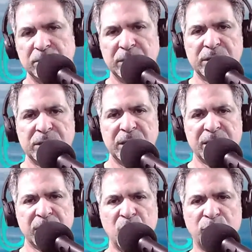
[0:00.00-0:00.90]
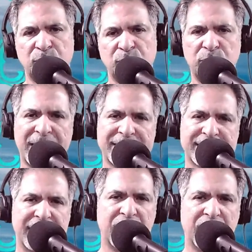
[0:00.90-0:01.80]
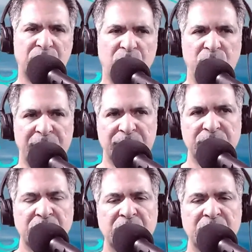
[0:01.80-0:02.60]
Let's go through that scenario again.